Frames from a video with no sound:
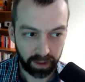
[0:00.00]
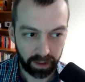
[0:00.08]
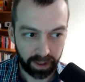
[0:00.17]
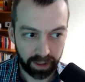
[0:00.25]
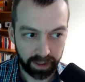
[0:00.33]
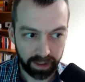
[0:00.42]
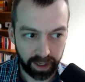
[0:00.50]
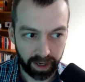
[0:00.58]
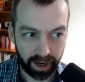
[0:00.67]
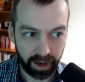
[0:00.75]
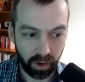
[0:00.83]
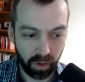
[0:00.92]
And
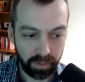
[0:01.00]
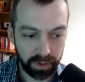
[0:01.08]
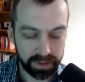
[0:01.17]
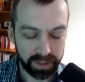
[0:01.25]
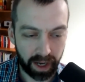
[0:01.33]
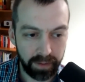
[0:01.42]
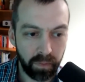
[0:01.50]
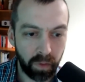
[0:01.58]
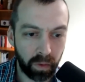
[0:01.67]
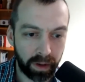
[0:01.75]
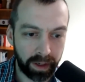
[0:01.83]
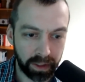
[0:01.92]
I'm
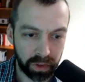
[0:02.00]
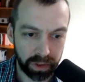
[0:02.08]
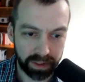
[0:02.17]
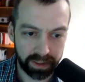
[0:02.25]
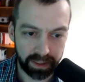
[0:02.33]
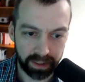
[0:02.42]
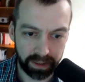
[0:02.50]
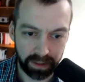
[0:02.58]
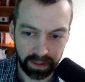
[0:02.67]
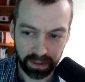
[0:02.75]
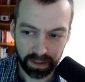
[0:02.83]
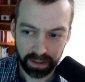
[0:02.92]
more interested
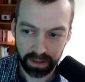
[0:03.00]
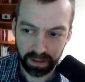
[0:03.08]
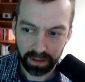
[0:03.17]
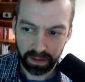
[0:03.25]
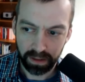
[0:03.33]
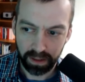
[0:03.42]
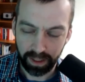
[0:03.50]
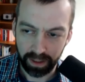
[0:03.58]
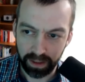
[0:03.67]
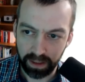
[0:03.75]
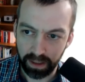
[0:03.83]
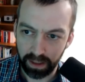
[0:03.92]

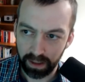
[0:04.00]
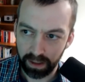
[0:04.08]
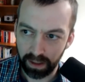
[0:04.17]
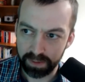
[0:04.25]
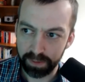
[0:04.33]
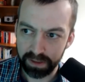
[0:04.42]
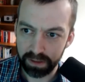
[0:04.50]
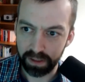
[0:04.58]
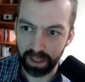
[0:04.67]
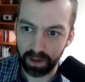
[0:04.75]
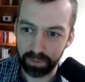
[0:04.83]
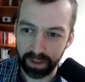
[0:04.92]
in, especially
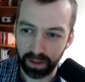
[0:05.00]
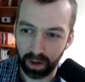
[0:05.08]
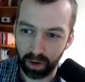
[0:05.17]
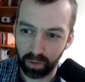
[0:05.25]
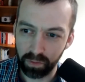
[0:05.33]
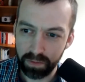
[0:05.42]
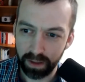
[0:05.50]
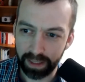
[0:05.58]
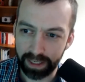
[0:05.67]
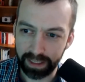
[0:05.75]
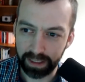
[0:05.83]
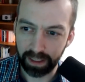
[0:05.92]
now being home,
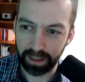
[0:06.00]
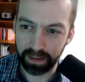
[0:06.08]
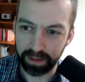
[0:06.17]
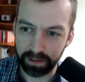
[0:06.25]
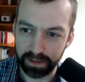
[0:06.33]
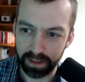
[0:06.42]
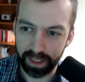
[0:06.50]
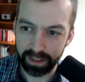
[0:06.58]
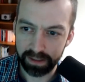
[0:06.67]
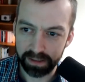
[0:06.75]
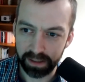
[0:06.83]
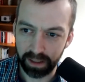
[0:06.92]
like there's a
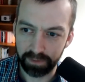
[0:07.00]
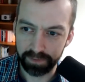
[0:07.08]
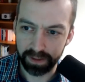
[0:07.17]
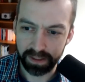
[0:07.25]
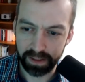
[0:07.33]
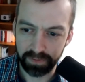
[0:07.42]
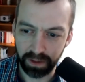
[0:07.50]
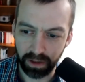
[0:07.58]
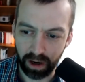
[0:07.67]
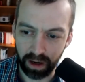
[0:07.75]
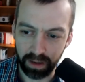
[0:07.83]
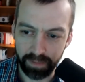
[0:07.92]
lot of stuff that's even
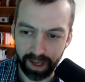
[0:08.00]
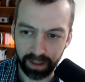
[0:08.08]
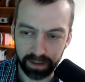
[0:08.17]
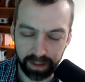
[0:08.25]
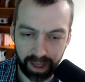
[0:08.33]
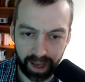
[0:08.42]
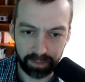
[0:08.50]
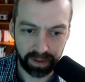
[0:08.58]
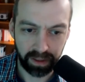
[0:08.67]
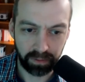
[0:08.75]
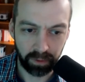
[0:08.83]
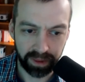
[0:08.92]
automatically
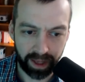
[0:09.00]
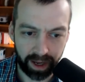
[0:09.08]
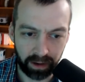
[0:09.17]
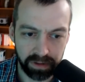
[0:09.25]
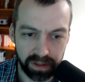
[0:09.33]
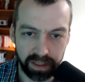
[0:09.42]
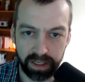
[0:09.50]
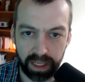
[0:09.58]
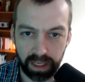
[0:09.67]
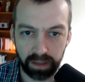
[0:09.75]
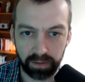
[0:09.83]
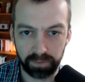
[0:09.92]
happening without the
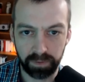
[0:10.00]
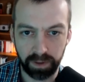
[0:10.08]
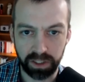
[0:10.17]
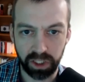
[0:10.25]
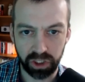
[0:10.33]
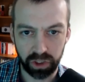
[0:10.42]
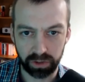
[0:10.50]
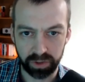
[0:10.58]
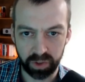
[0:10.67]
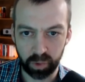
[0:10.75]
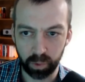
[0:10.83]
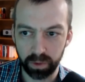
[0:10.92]
need of additional
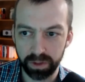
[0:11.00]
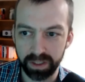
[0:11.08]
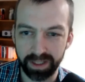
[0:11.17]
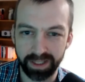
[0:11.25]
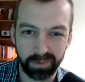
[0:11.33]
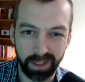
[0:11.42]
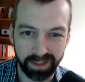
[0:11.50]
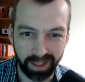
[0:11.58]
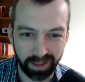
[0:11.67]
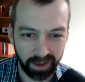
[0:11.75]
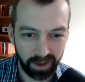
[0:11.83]
tools. And that's why it's like